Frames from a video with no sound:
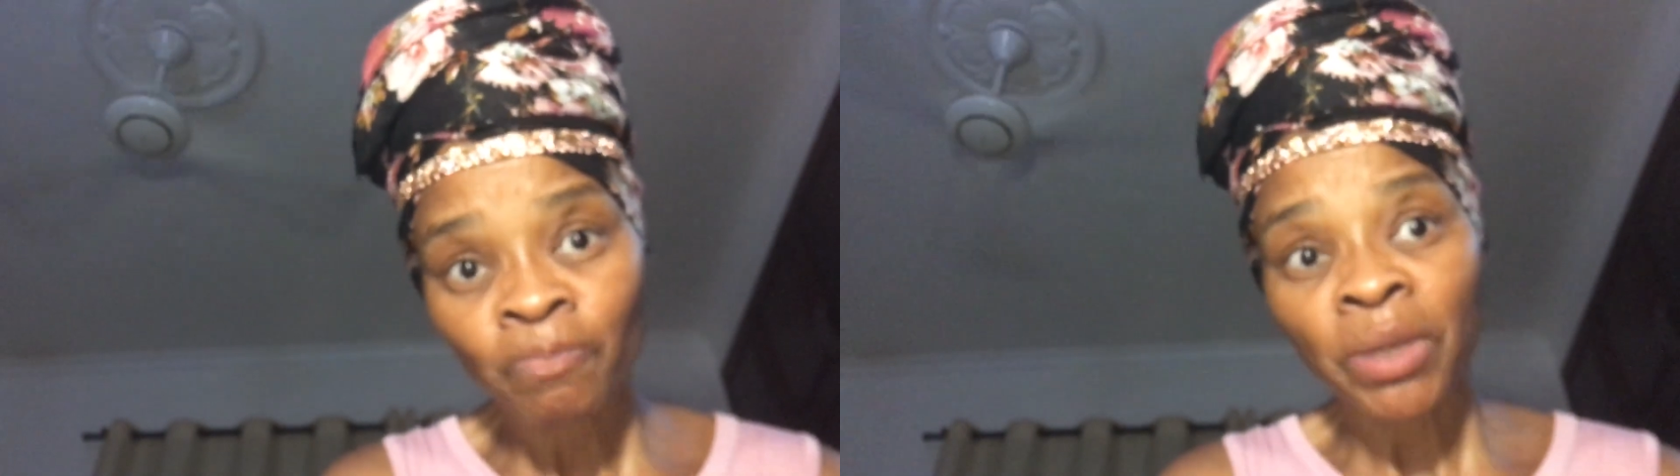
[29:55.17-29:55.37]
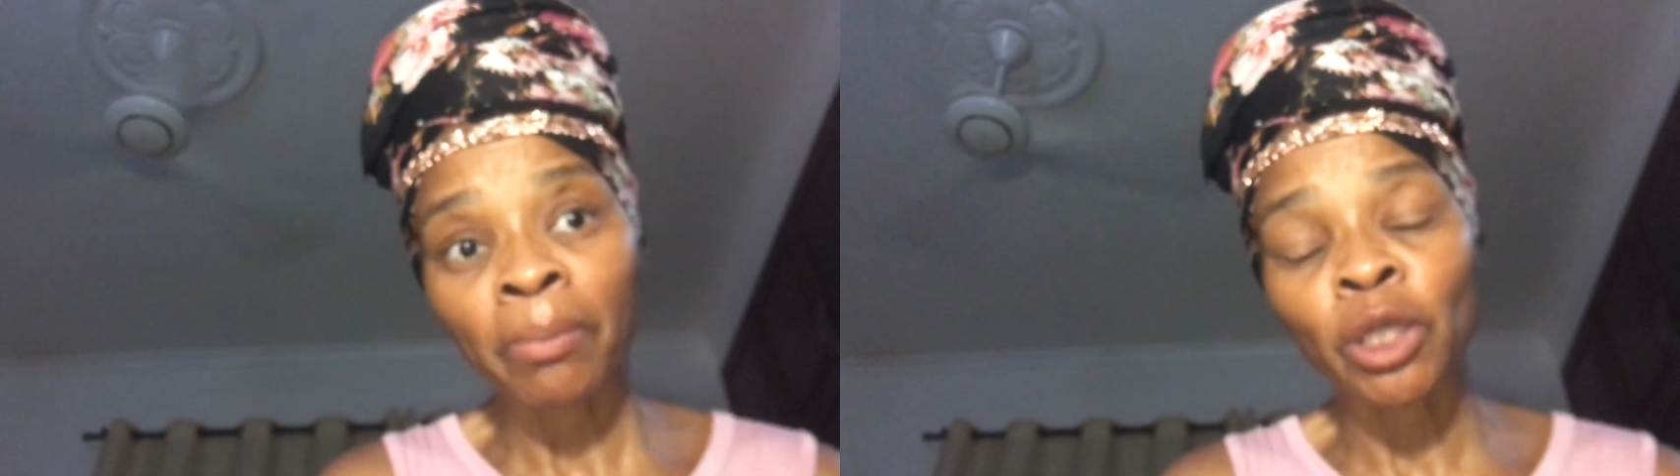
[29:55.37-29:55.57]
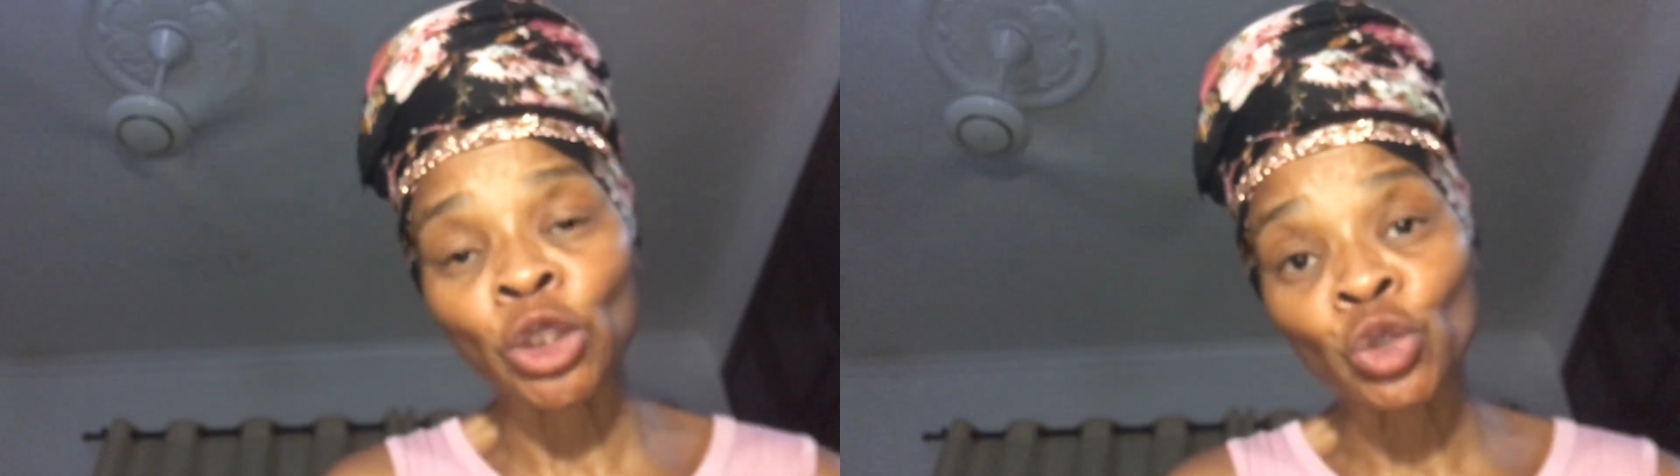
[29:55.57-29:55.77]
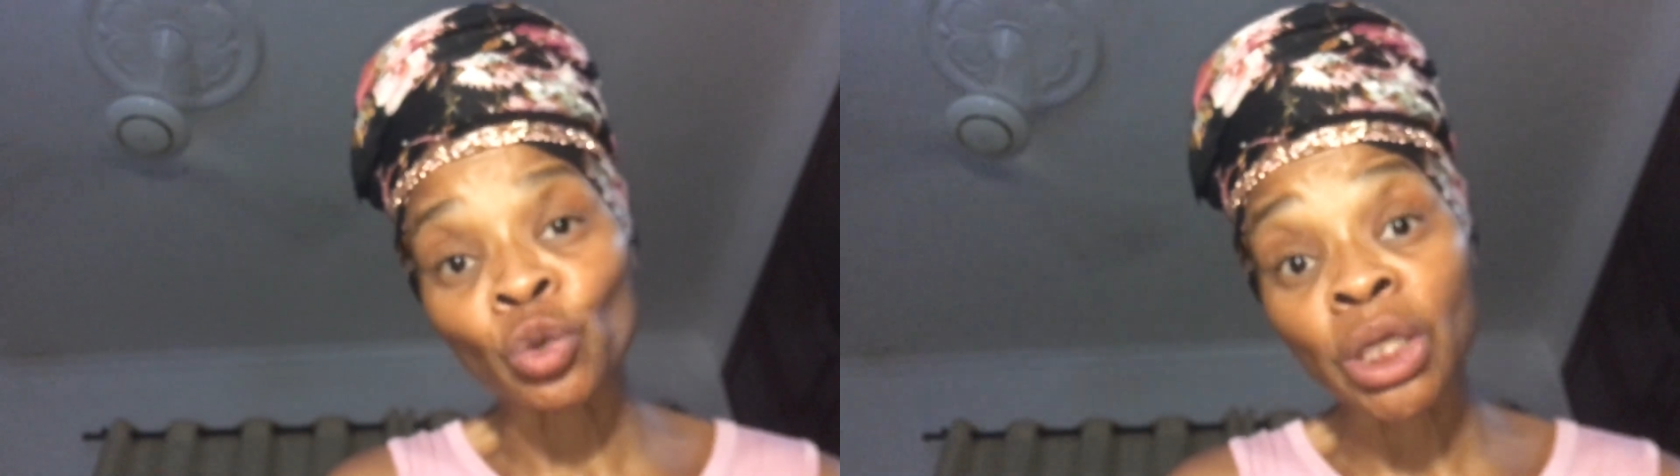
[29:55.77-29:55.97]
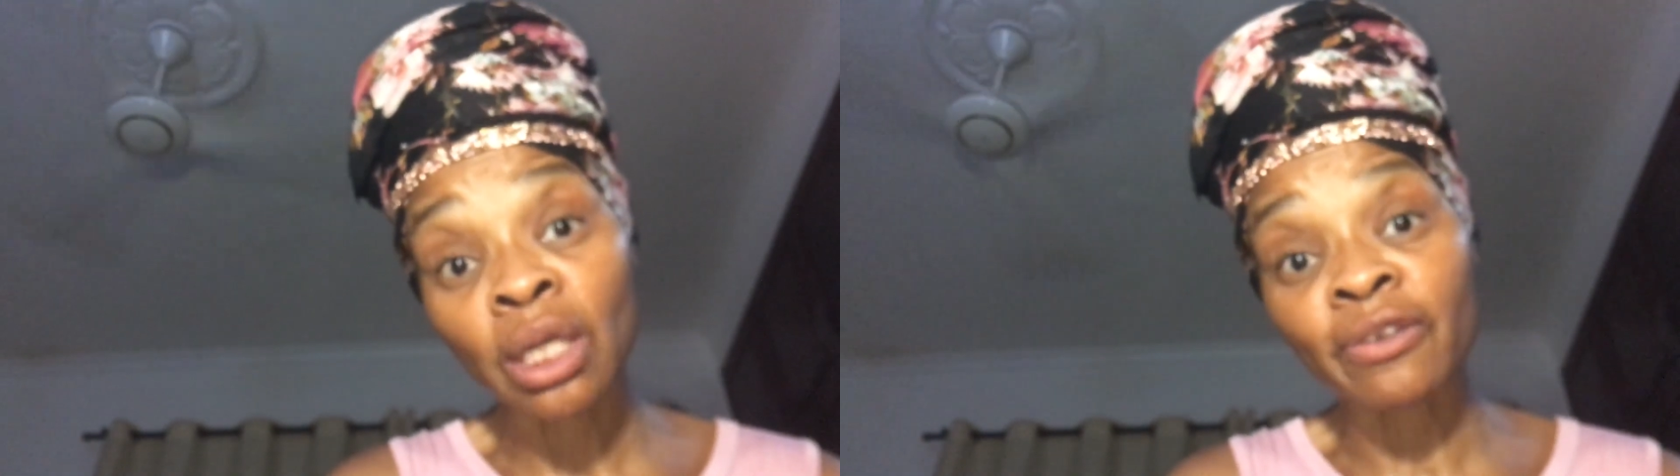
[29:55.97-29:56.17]
I'm going to do
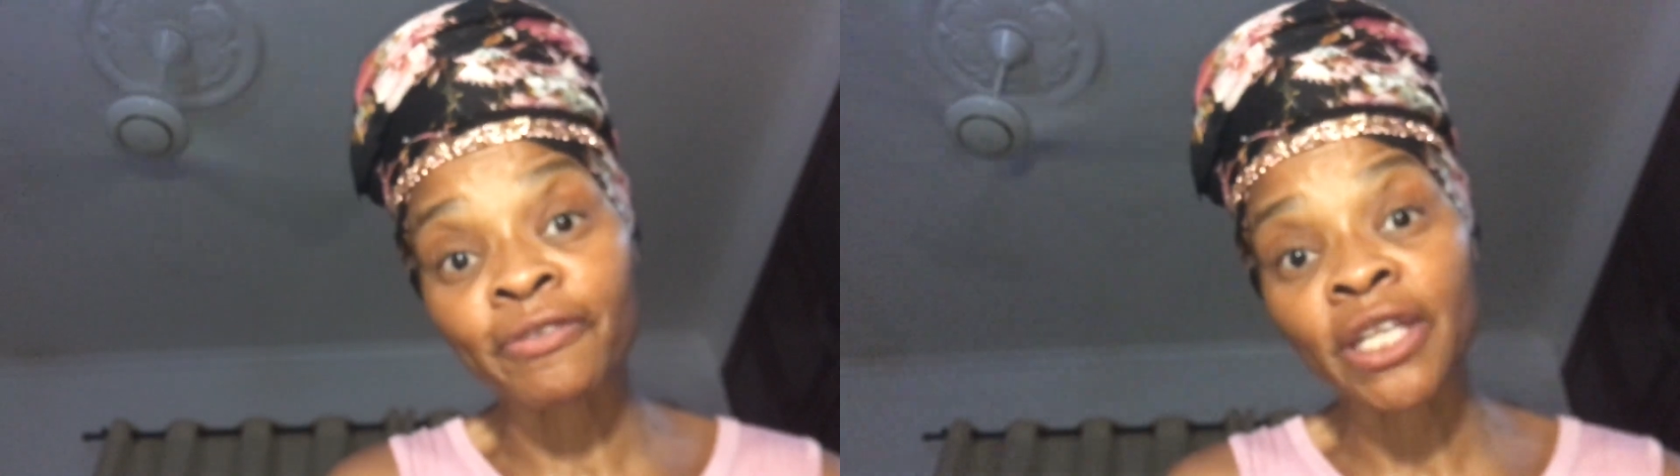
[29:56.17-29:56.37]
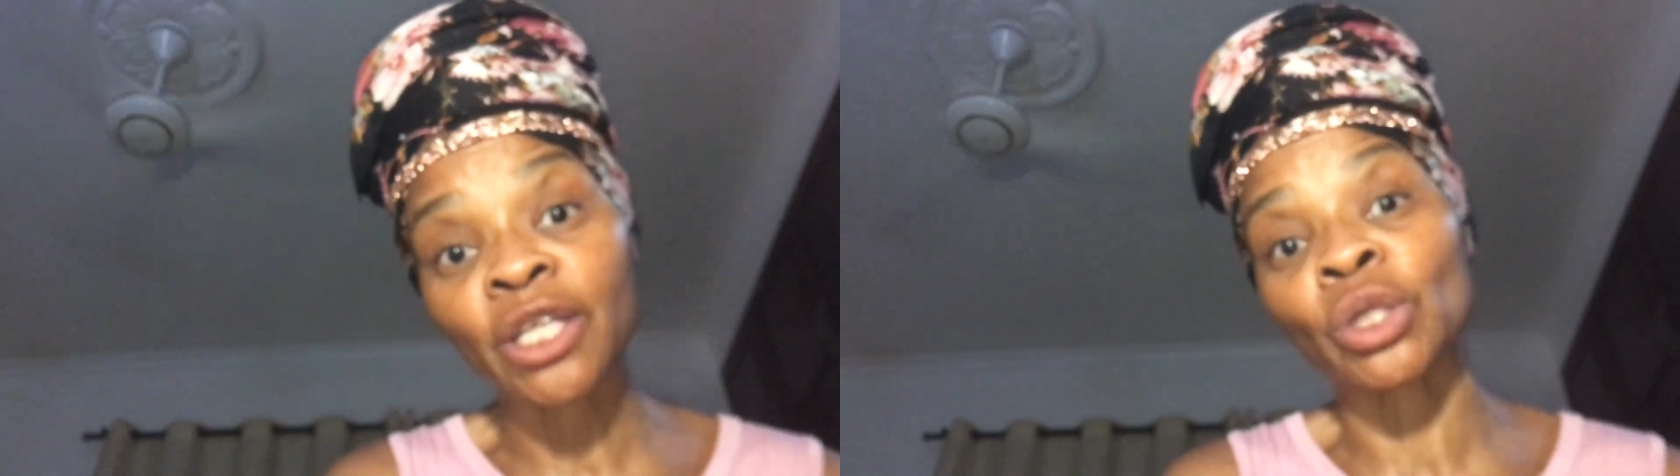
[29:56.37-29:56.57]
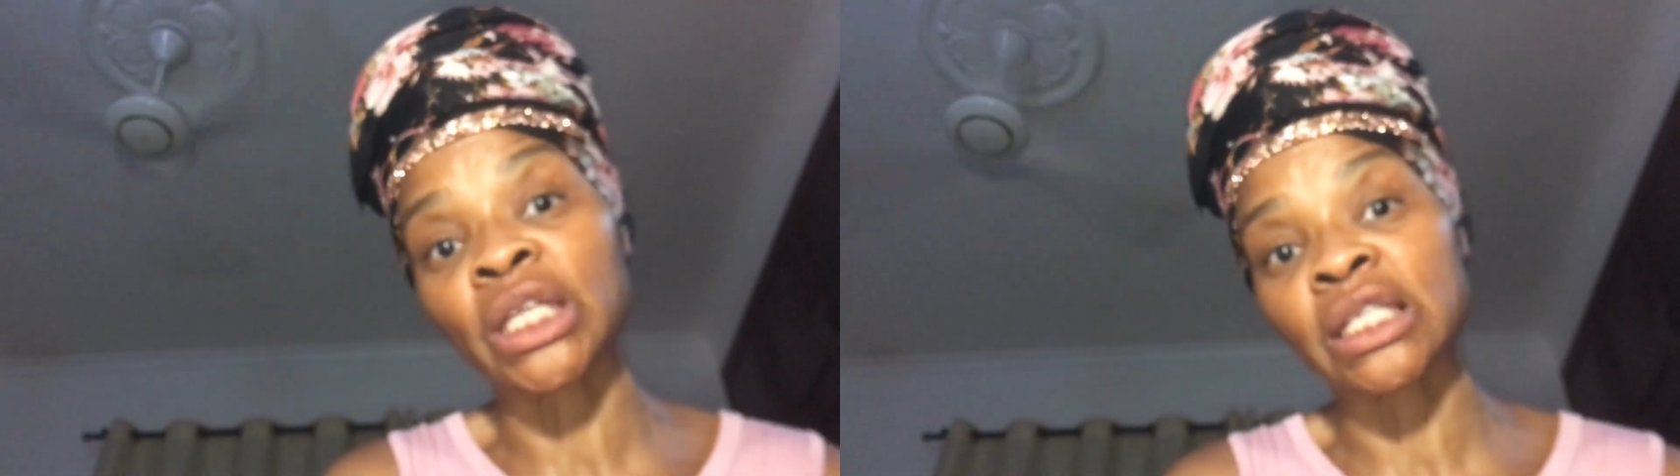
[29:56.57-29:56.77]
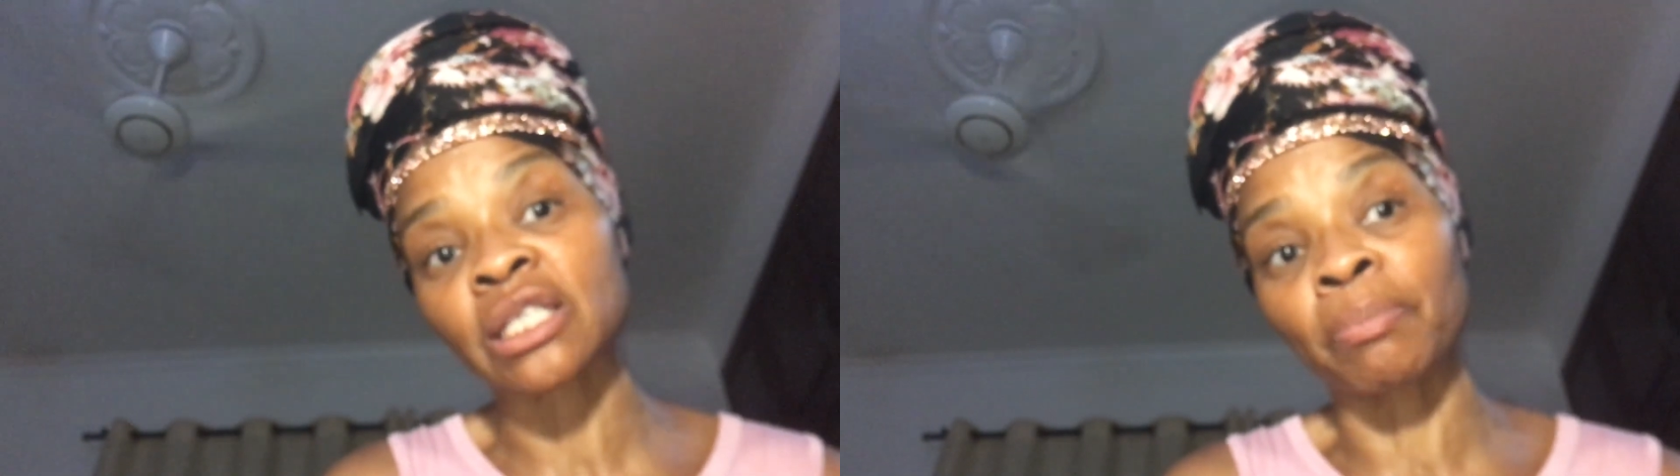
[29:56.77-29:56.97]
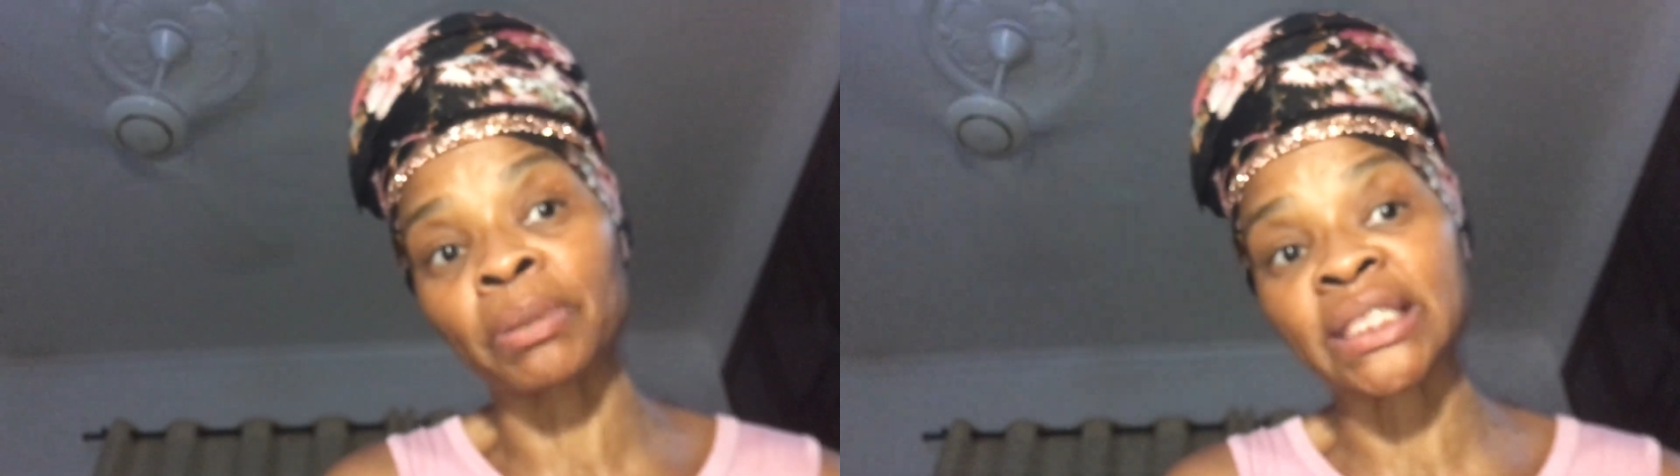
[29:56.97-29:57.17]
another video in the next
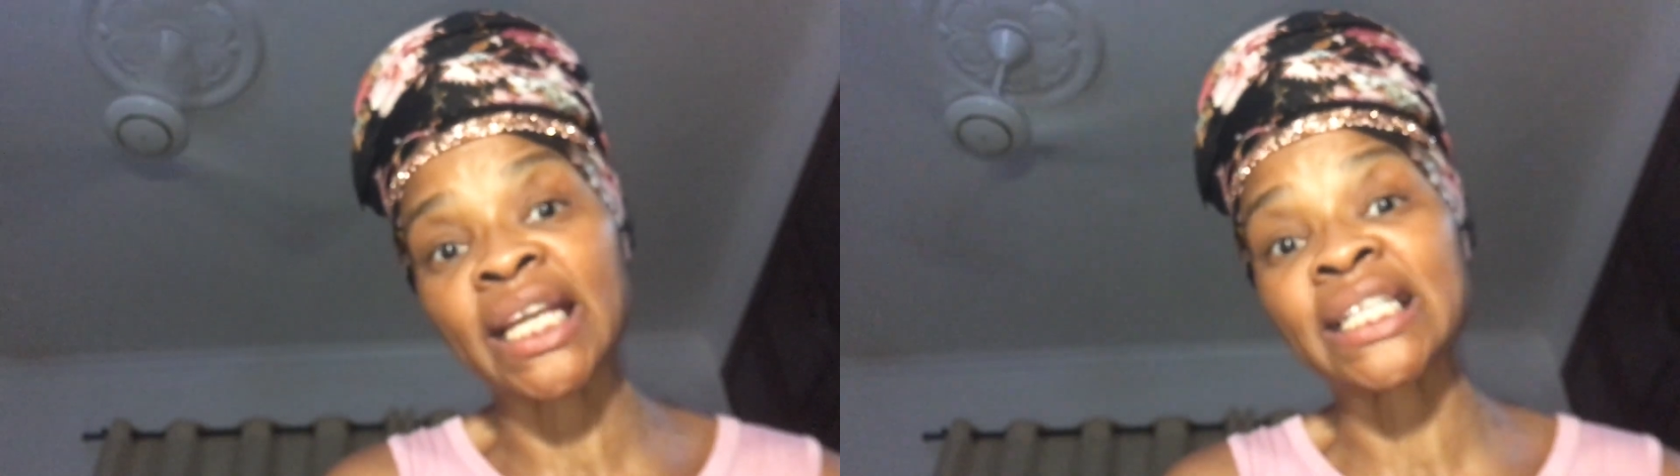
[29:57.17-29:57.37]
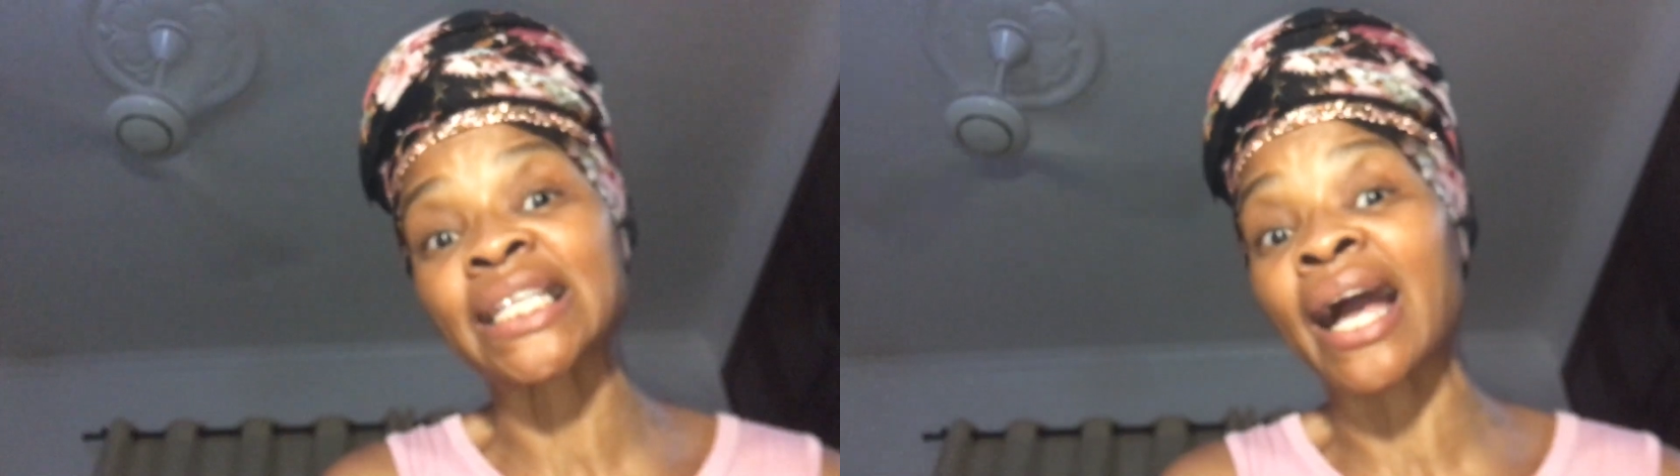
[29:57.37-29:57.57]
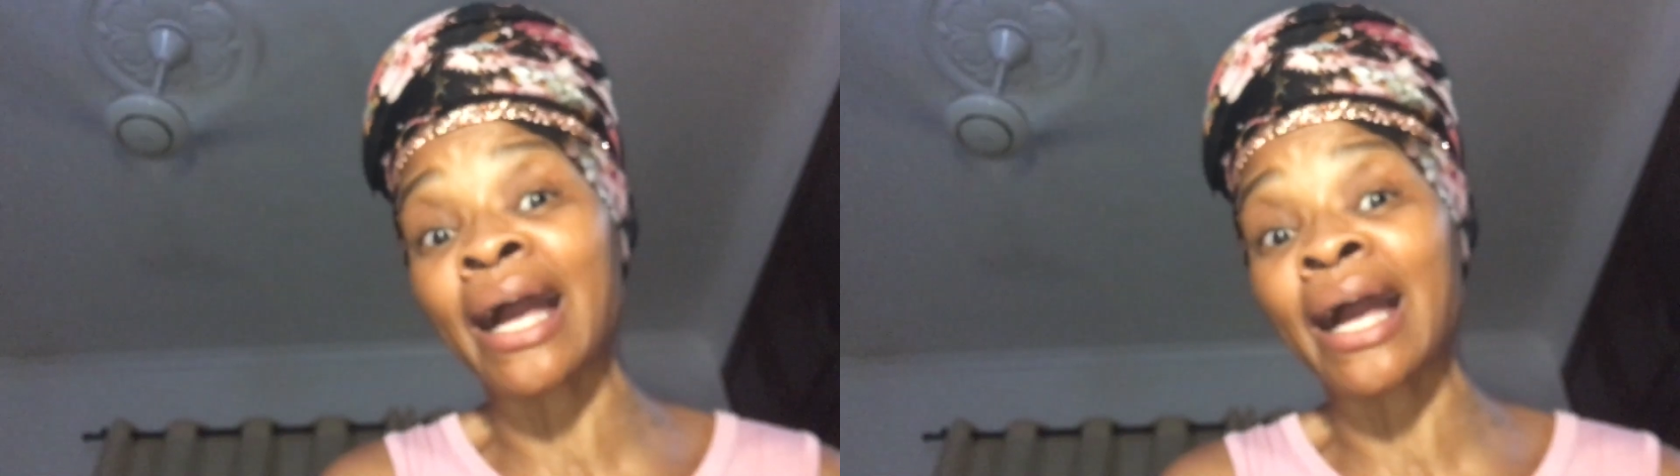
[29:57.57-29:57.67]
couple of days.